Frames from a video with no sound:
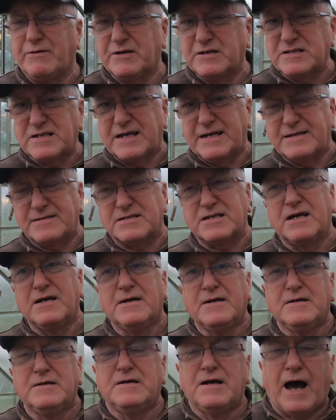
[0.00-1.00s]
this kit,
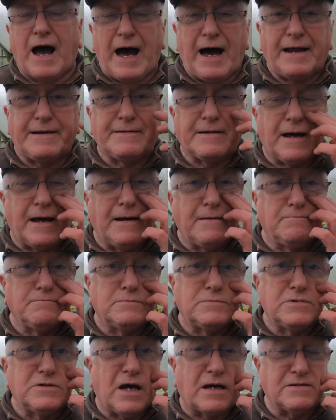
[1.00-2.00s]
and
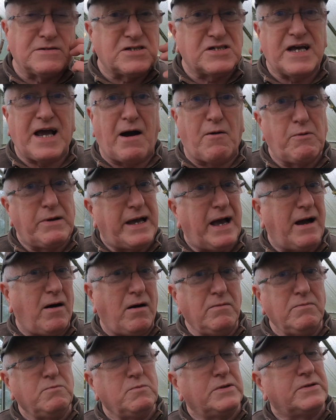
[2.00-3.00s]
see how we get
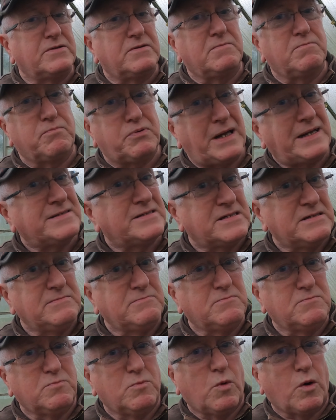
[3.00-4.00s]
on with
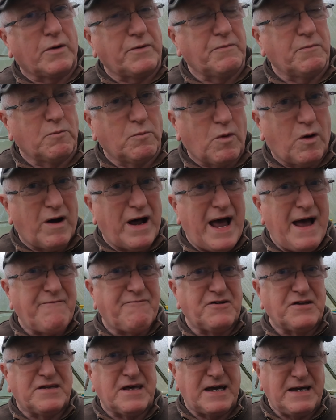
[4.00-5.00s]
planting
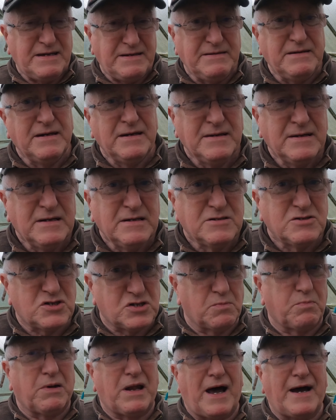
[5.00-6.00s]
whatever they
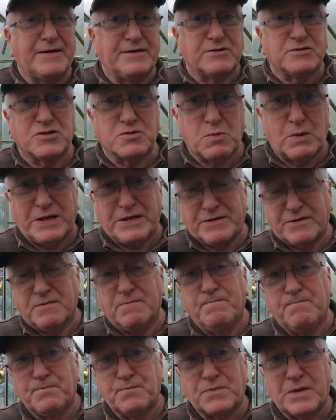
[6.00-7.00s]
supplied us with.
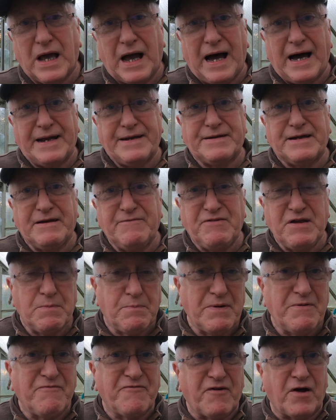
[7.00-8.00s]
And if you've
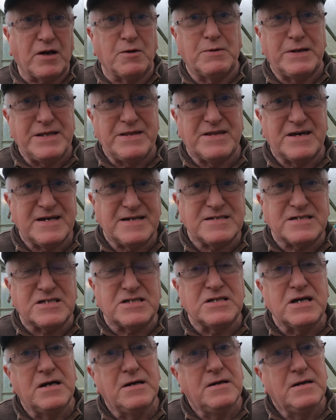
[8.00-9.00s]
been following this,